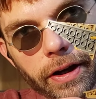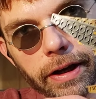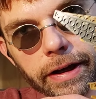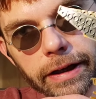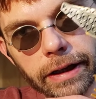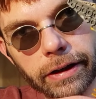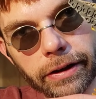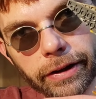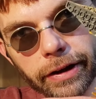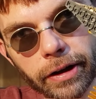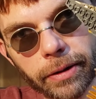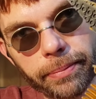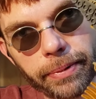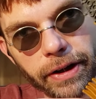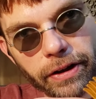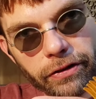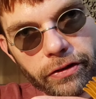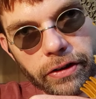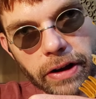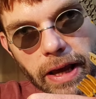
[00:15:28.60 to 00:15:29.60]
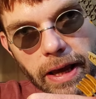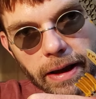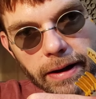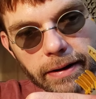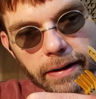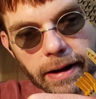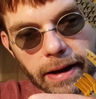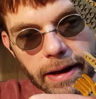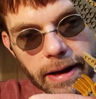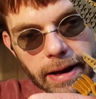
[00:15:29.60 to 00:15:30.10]
and a clear brick
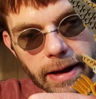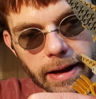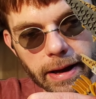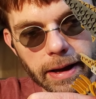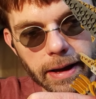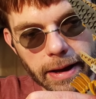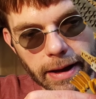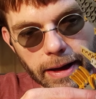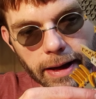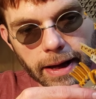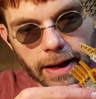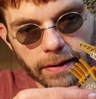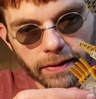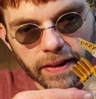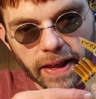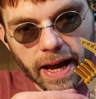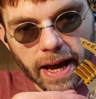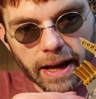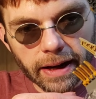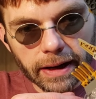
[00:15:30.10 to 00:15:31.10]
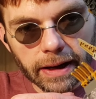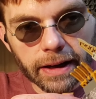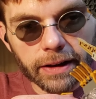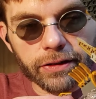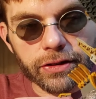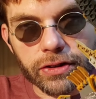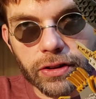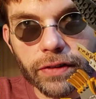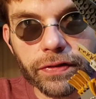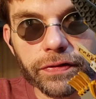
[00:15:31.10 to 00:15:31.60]
stand, and that
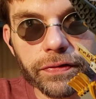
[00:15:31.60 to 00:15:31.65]
is